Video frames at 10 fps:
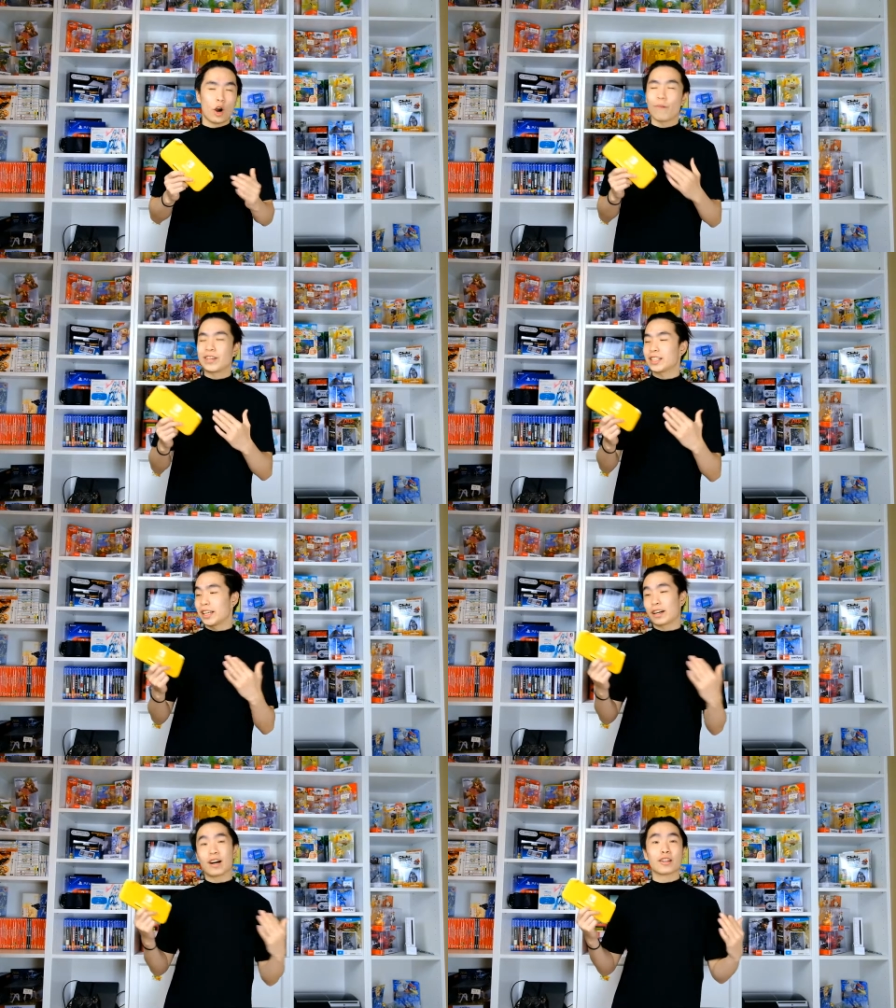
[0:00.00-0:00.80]
Obviously
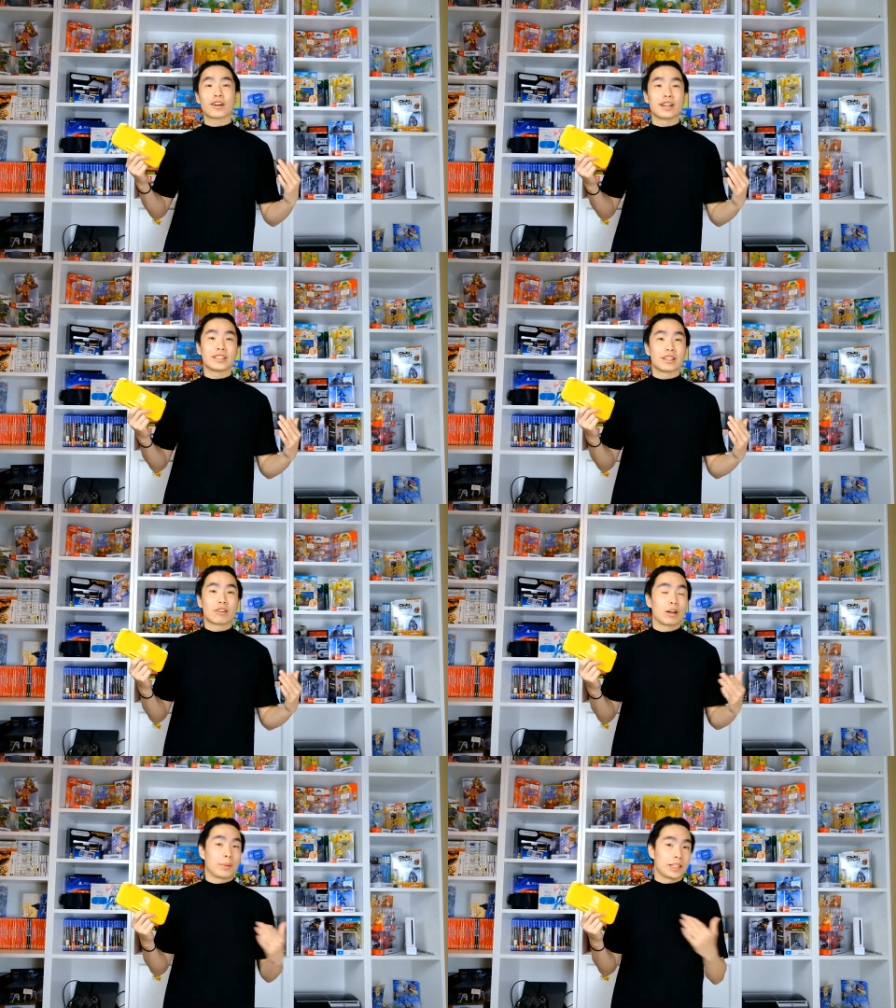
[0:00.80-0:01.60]
color is
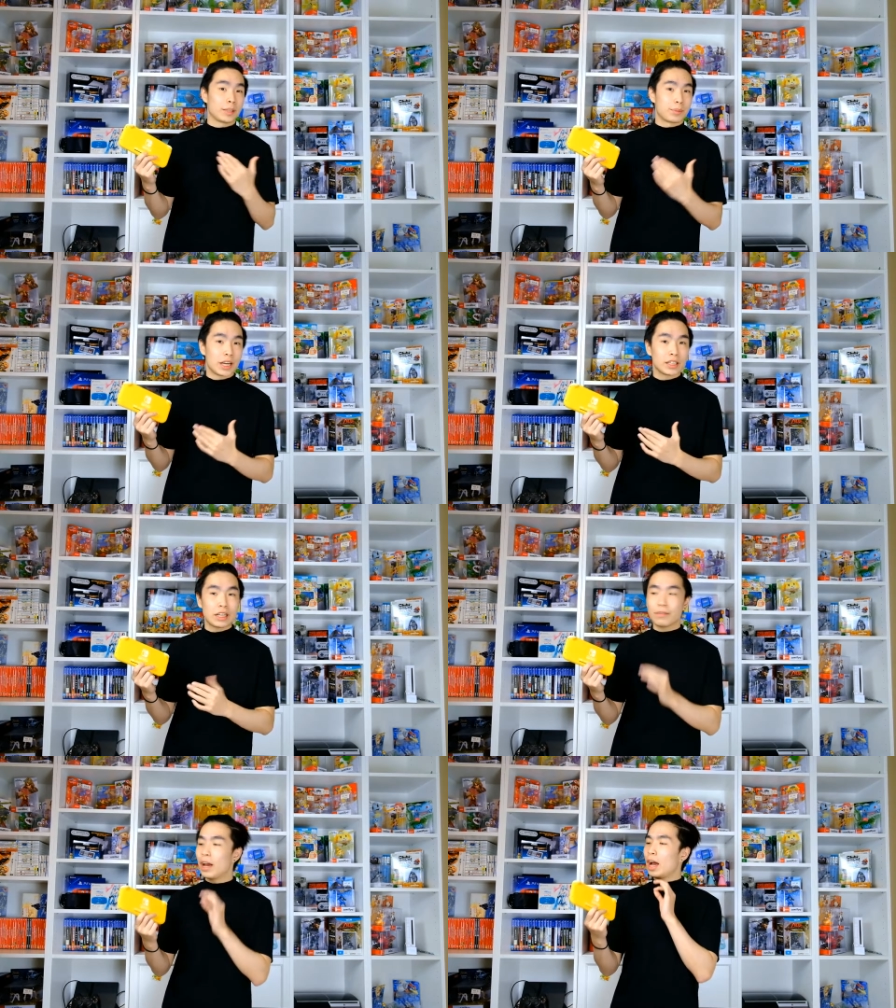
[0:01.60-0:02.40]
incredibly
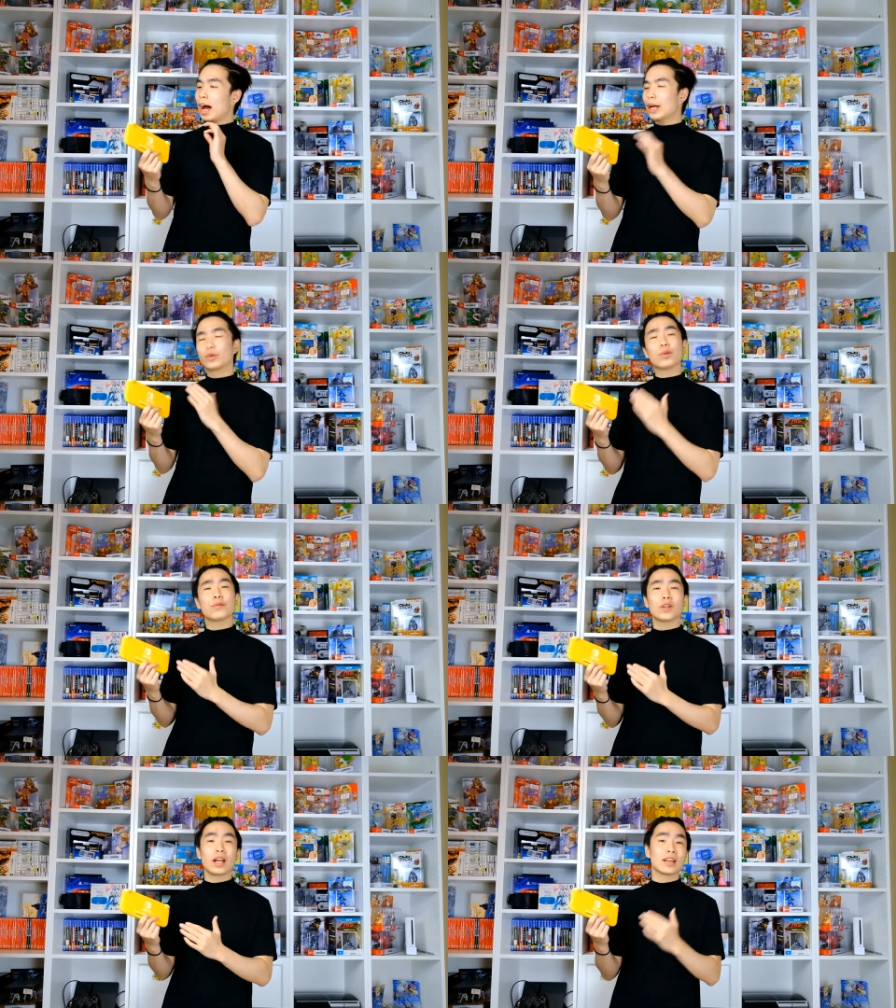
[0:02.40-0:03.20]
subjective. I do
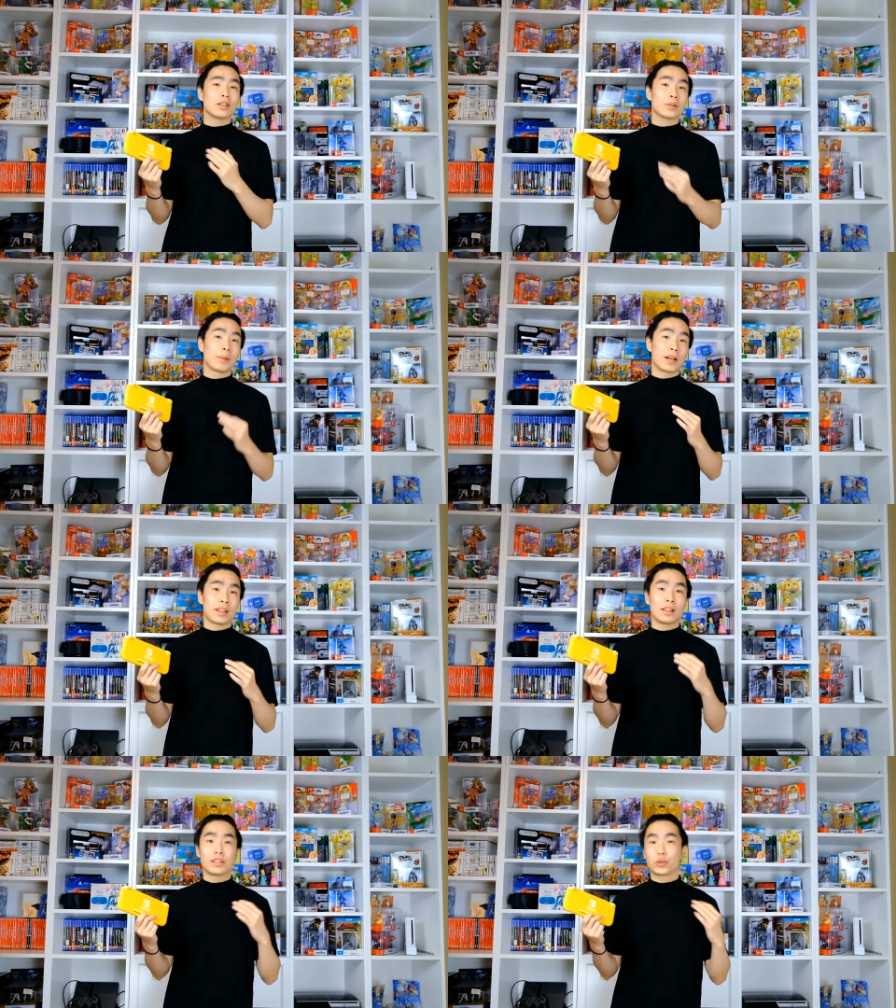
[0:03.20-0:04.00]
feel like it looked better
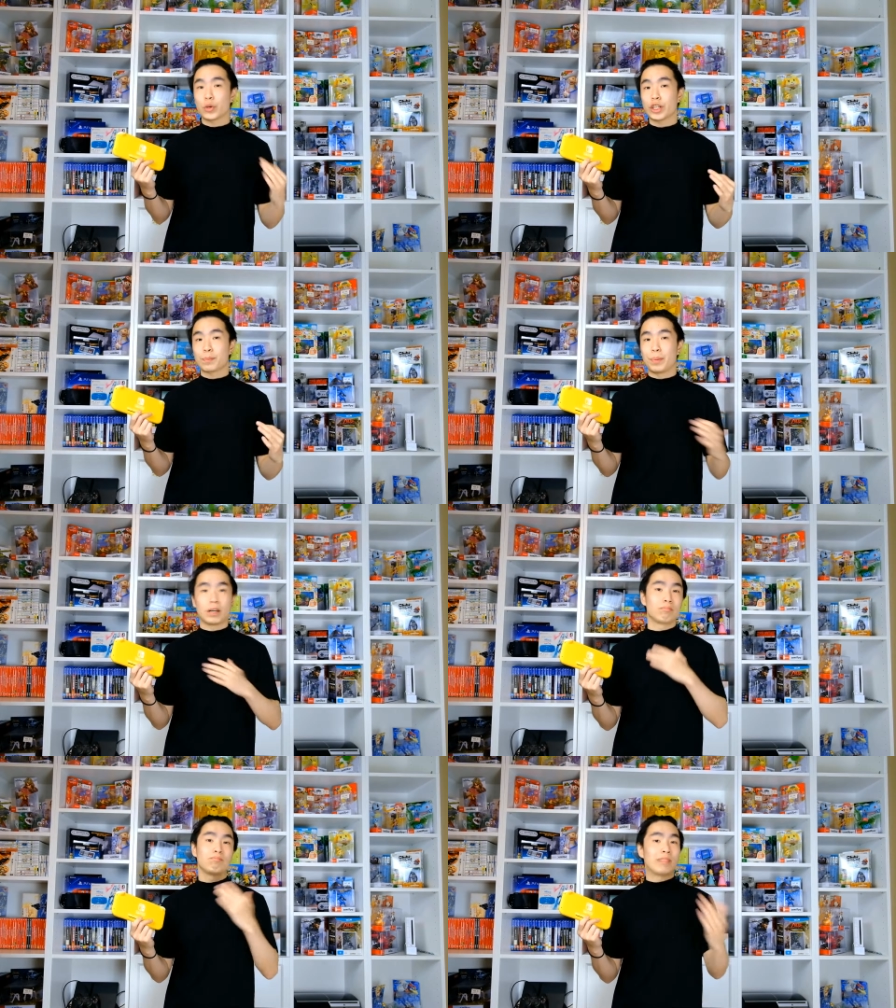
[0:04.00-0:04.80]
than the Switch,
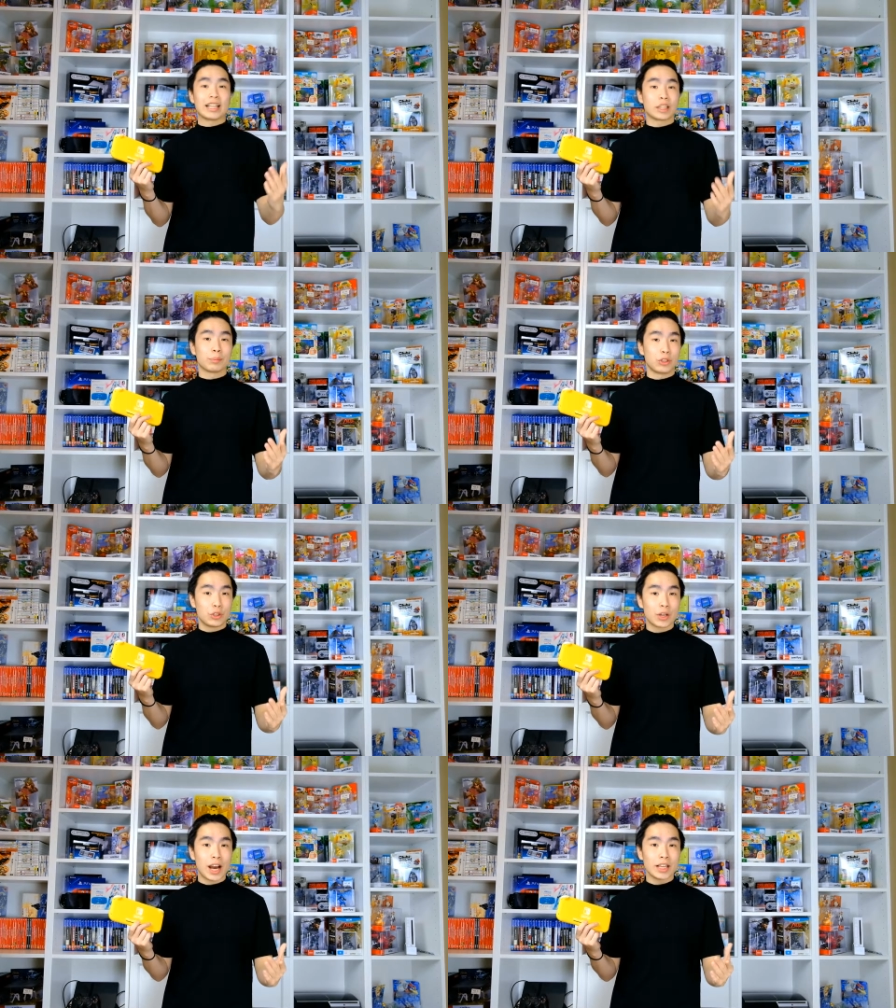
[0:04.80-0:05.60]
but that's up to
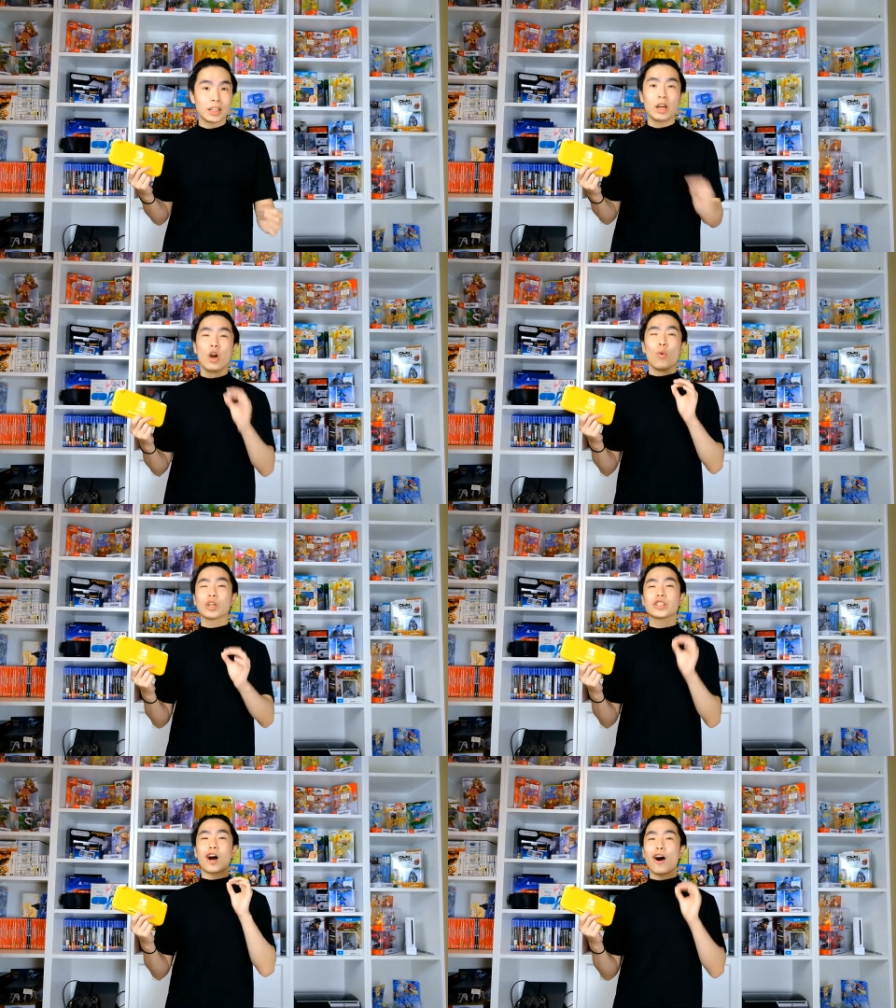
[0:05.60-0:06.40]
you guys.
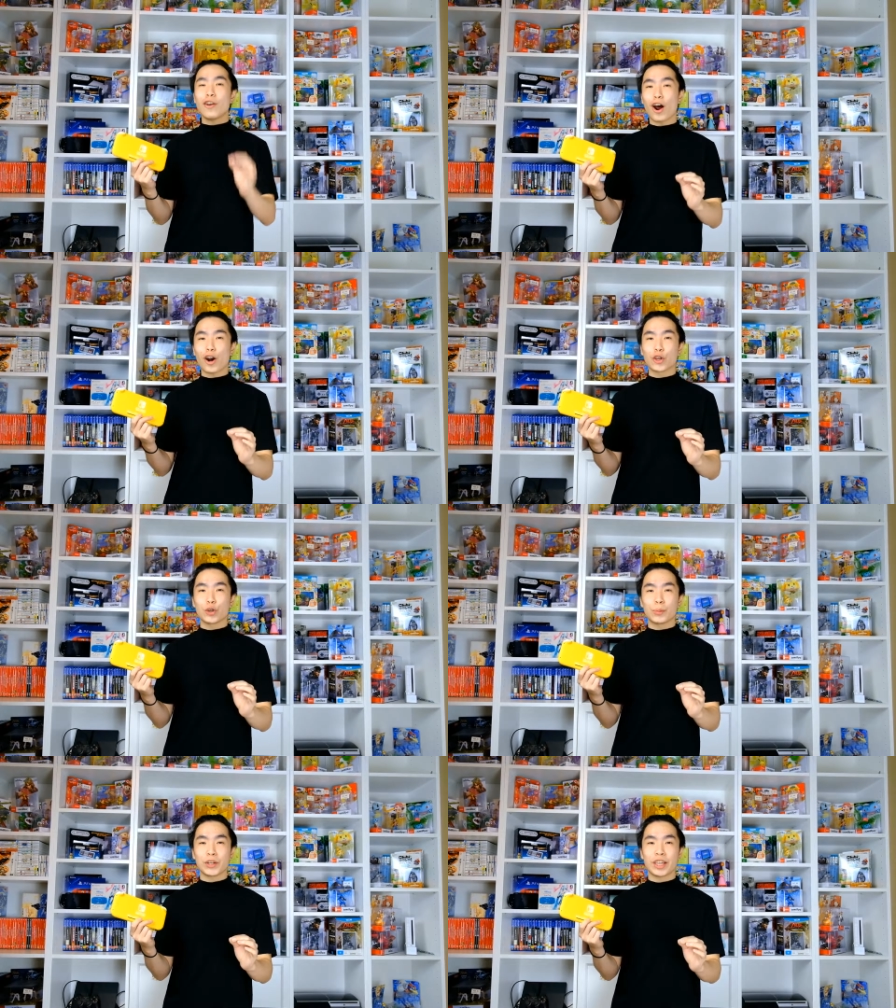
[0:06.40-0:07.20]
What's
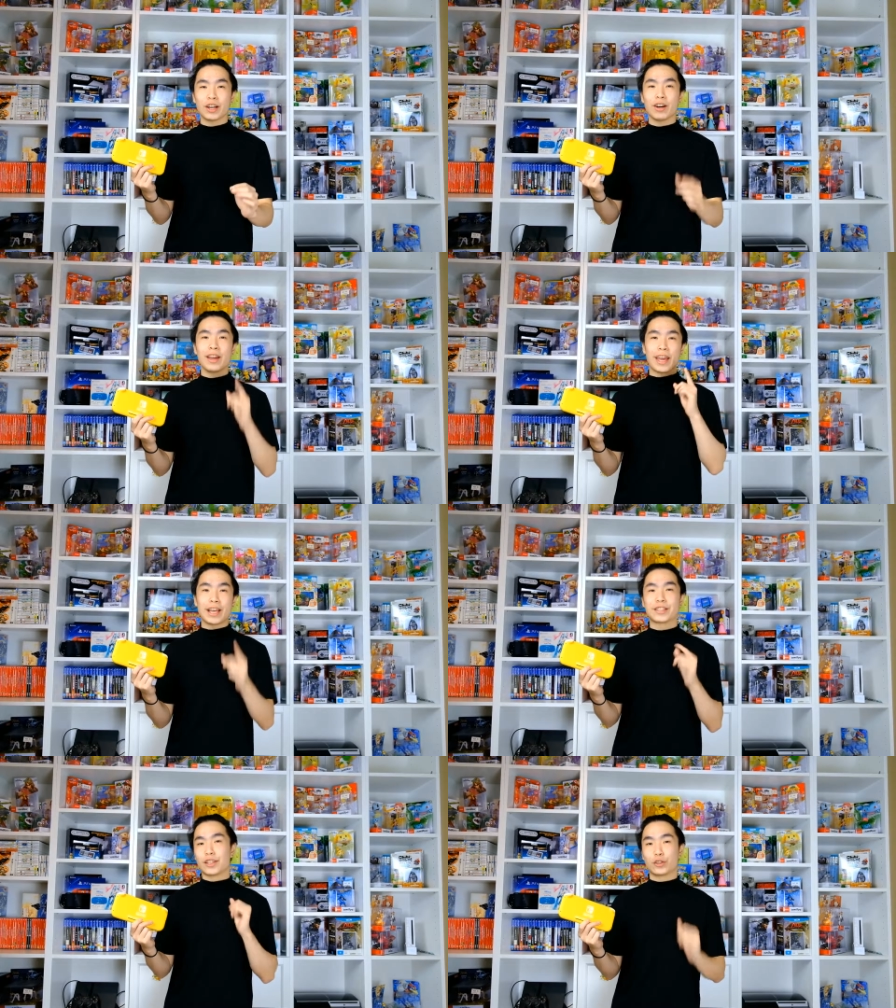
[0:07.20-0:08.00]
unarguable here
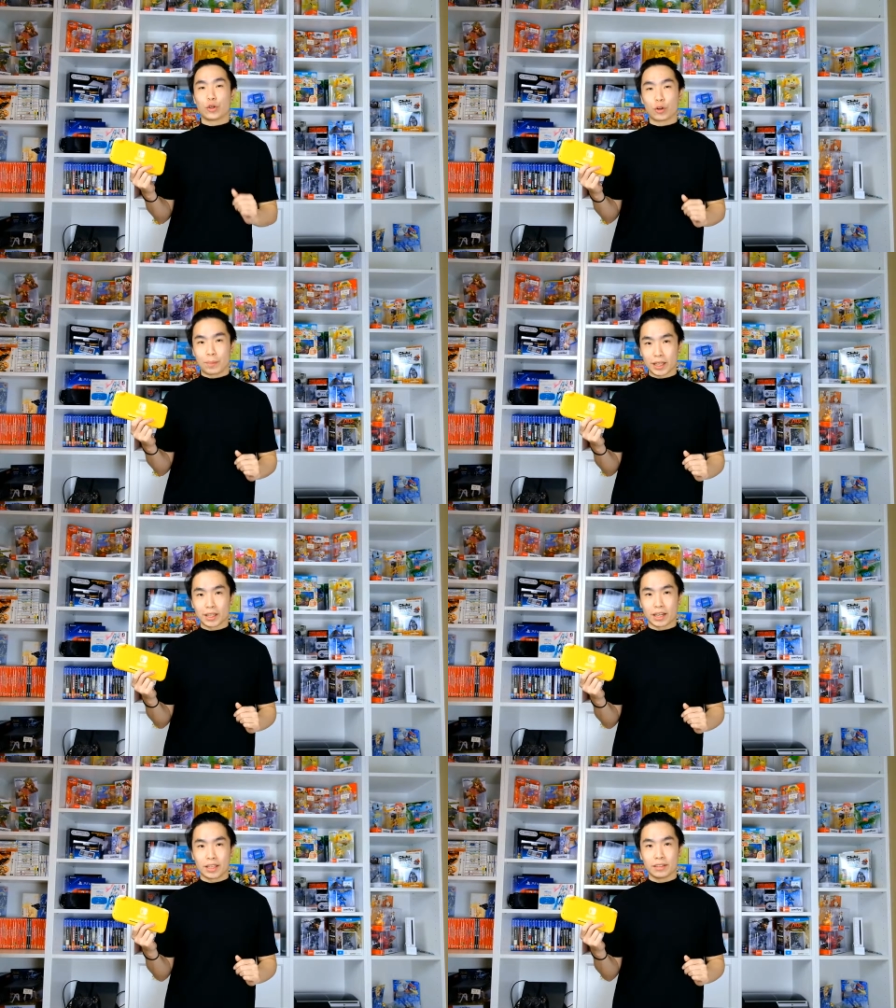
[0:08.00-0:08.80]
is the durability.